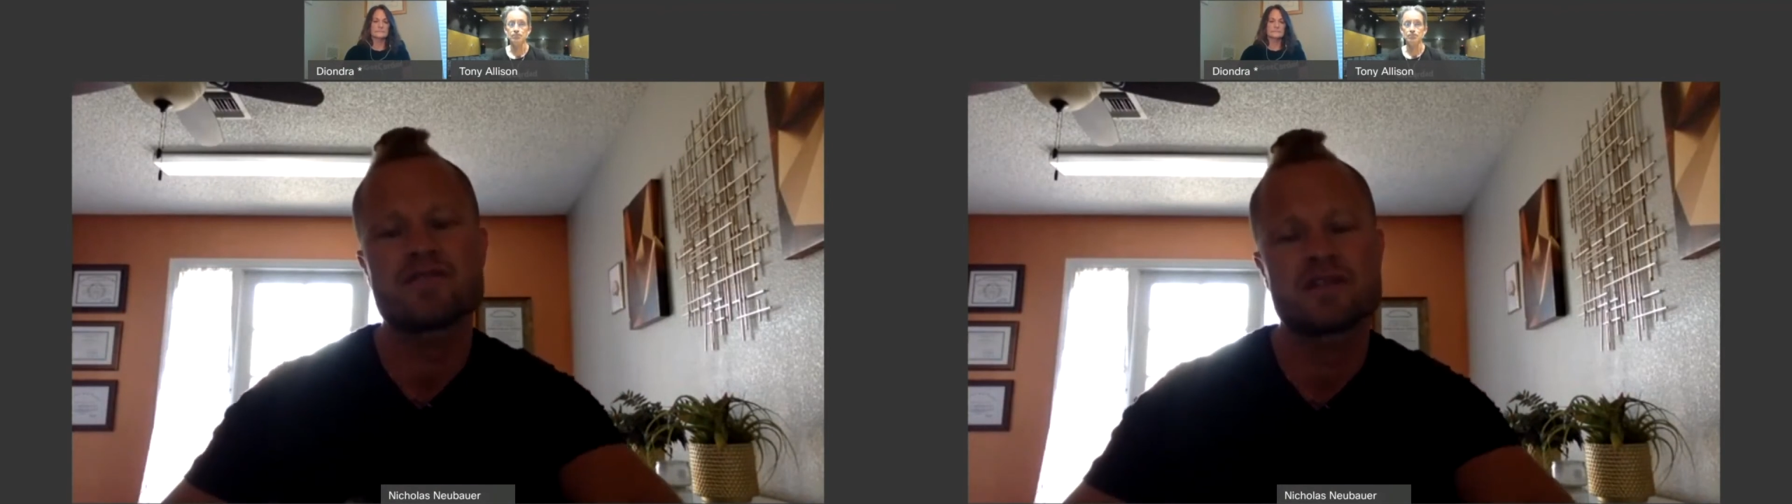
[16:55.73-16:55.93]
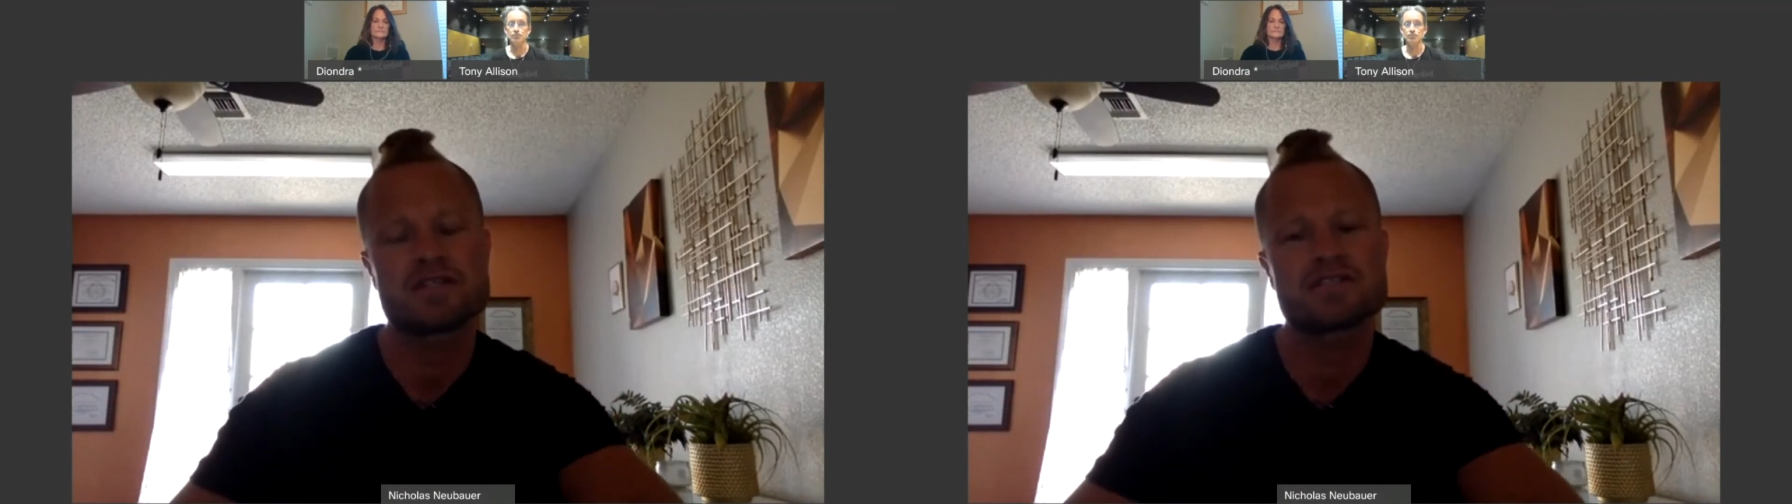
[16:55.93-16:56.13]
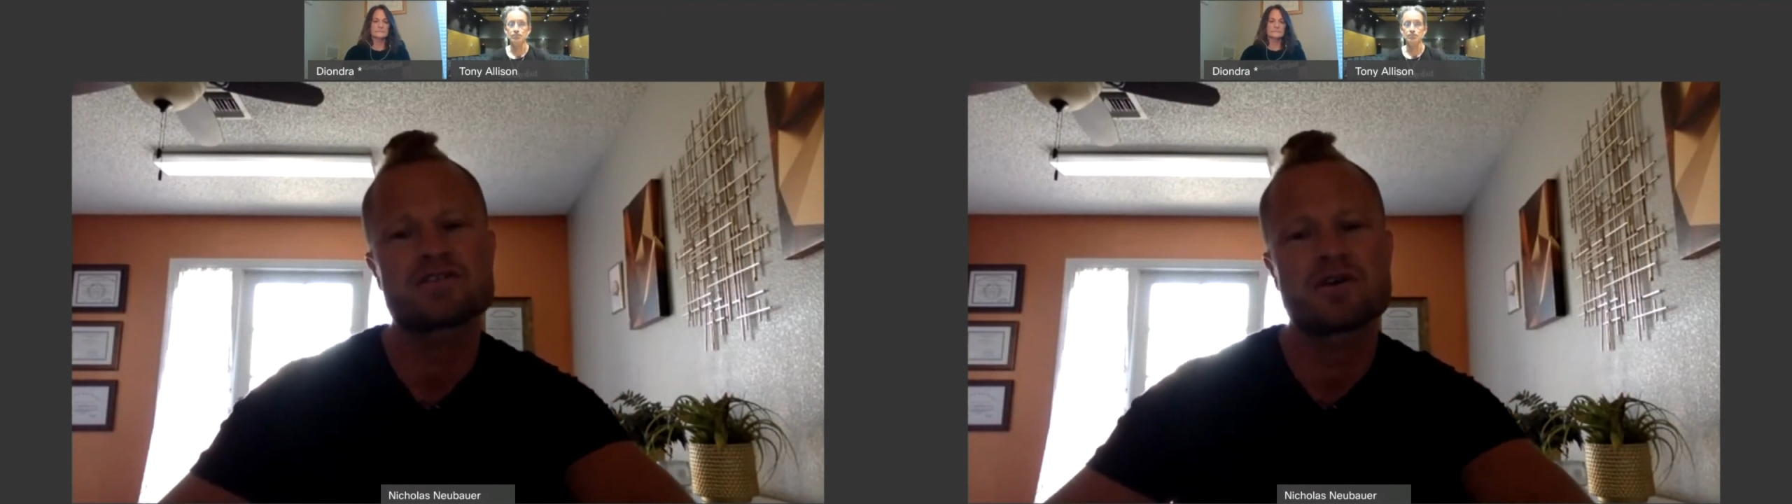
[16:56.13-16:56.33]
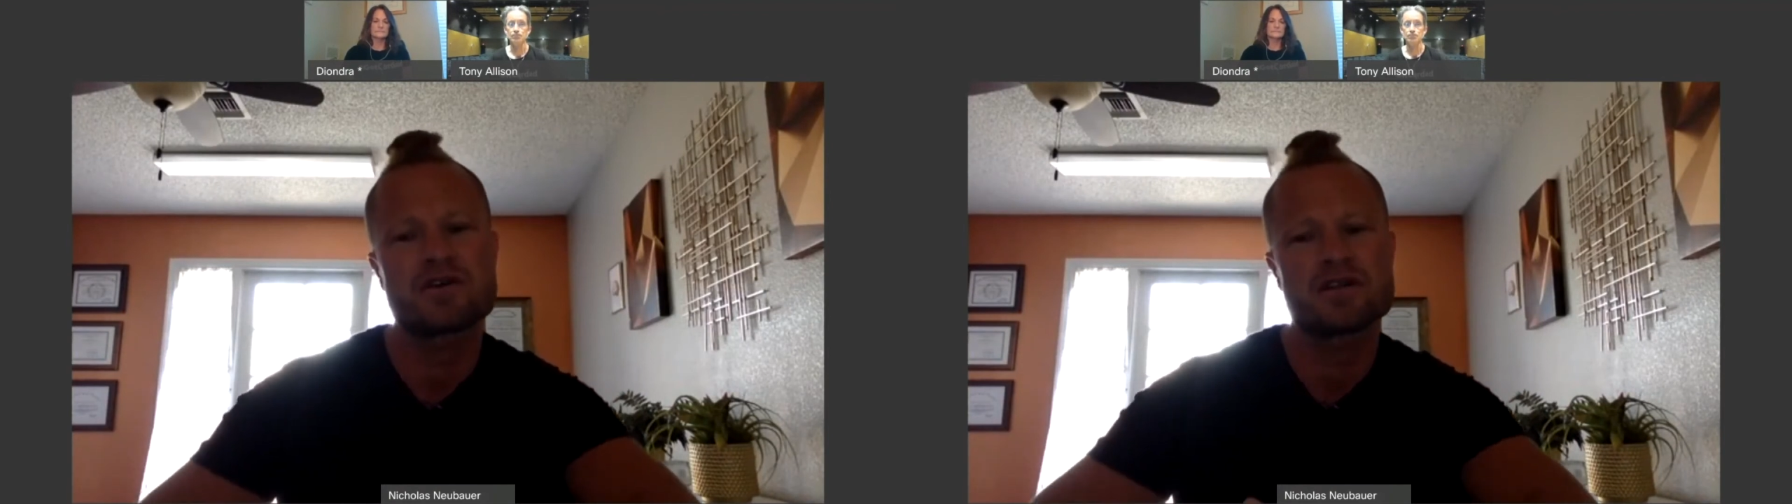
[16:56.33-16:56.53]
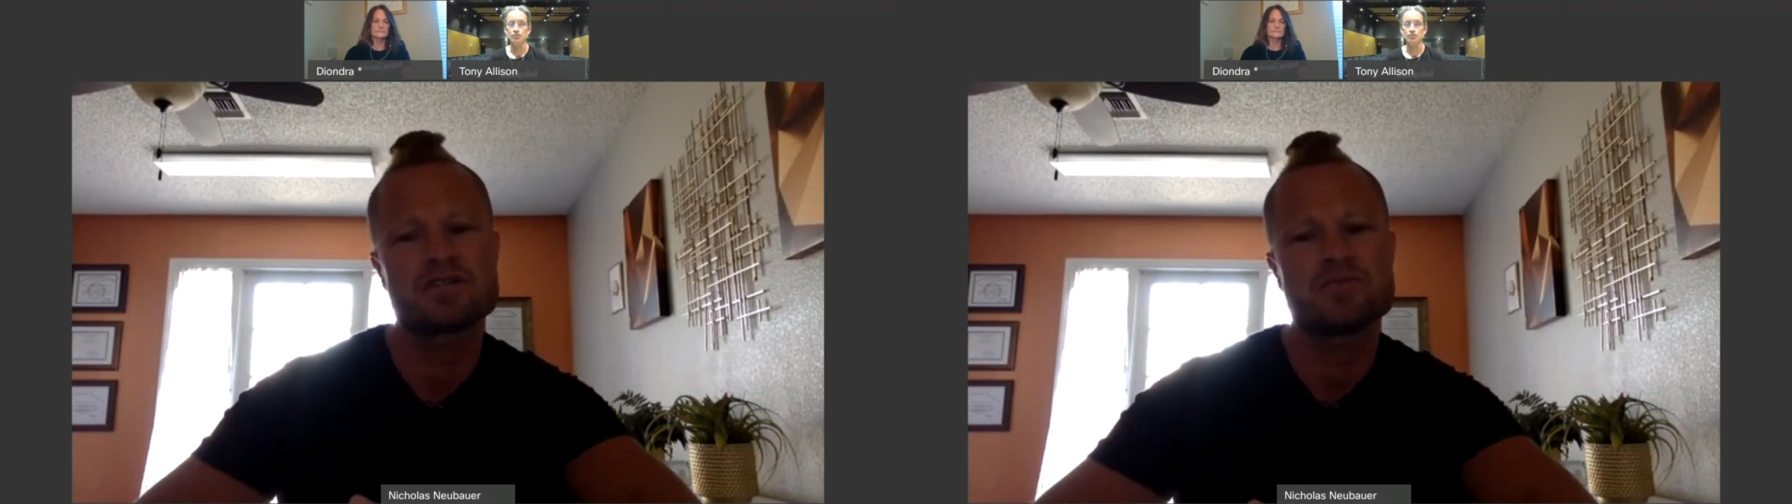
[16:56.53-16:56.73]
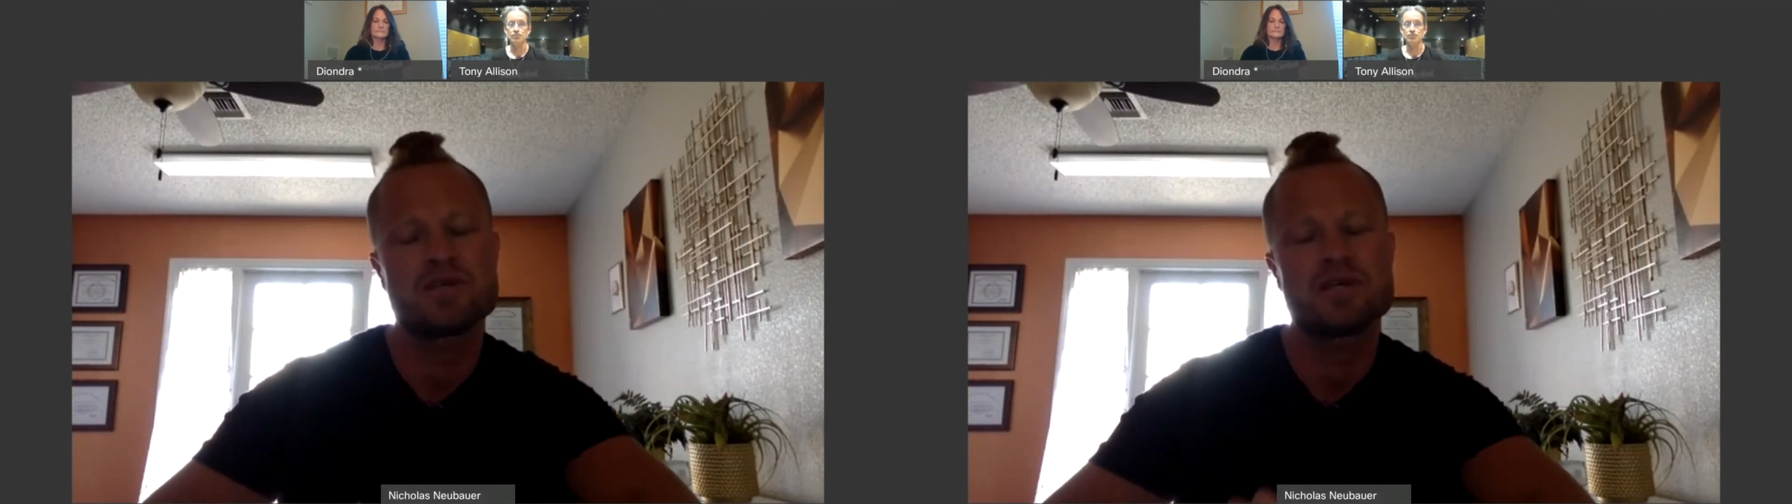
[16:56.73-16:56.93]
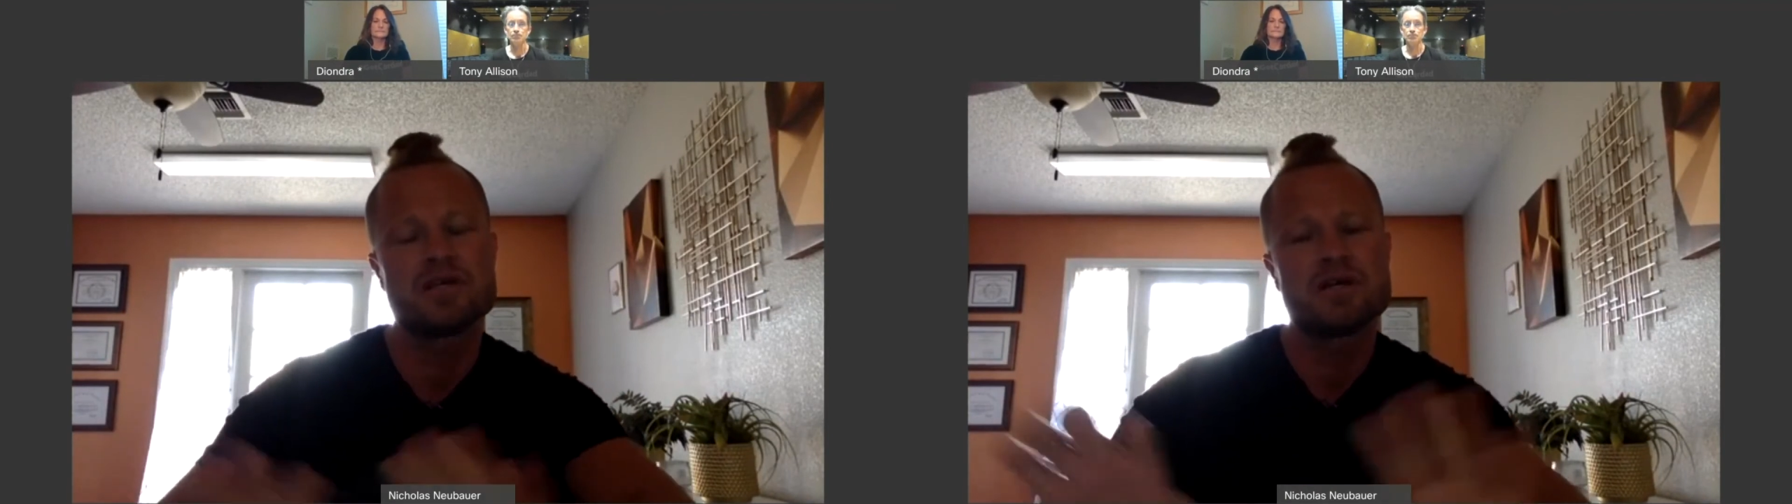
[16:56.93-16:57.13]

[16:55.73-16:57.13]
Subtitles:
that it's starting to be